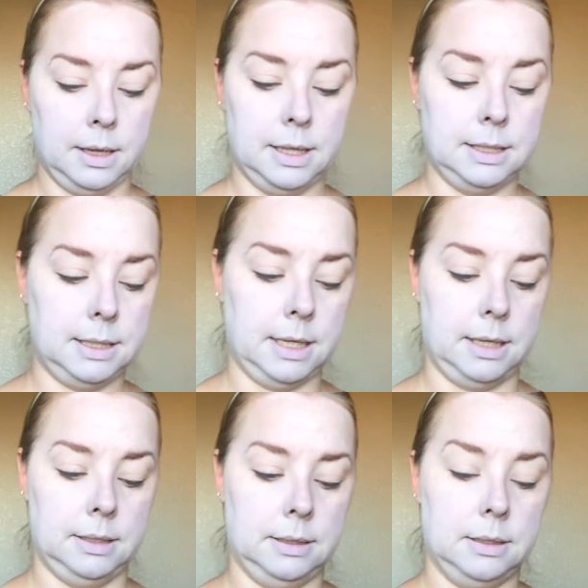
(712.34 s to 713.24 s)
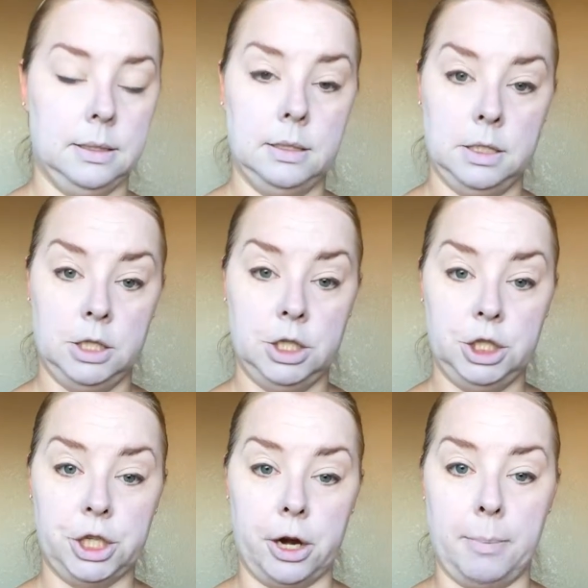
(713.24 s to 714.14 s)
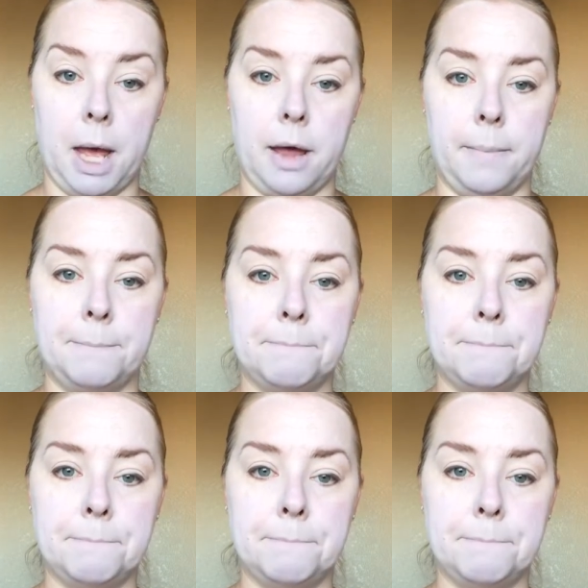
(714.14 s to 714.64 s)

this is Cherry Pie.